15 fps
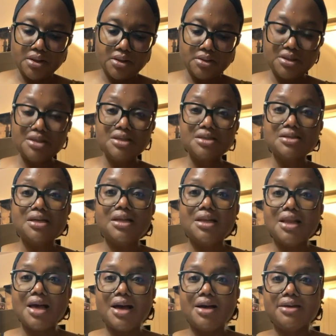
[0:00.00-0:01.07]
this is a
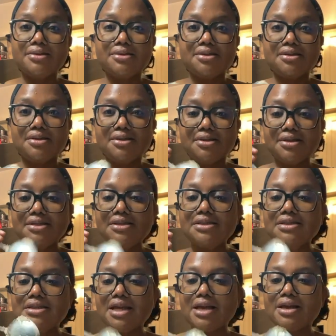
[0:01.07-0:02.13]
lot. This
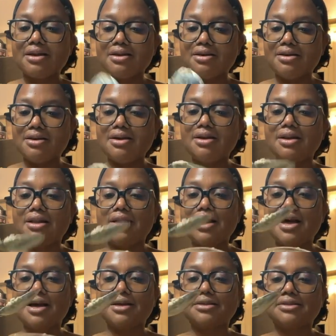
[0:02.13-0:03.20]
is like a
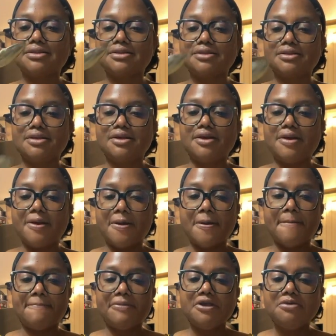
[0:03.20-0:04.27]
lot.
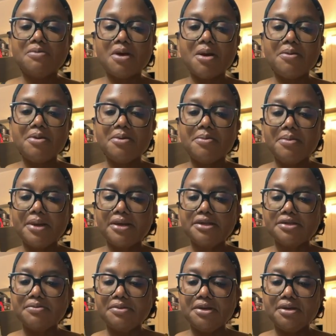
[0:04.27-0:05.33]
This probably
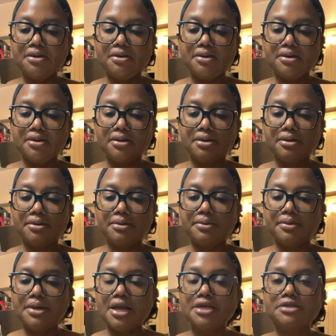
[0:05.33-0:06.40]

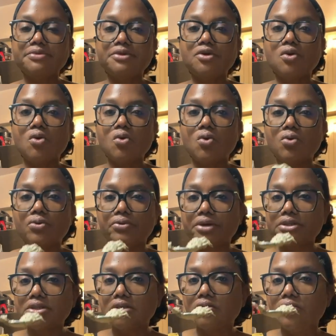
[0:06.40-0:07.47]
last me the whole
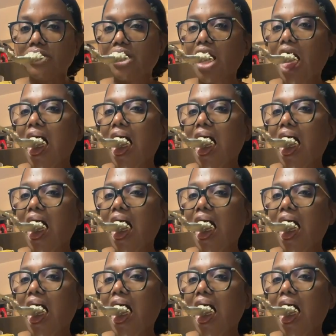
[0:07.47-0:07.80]
rest of the week.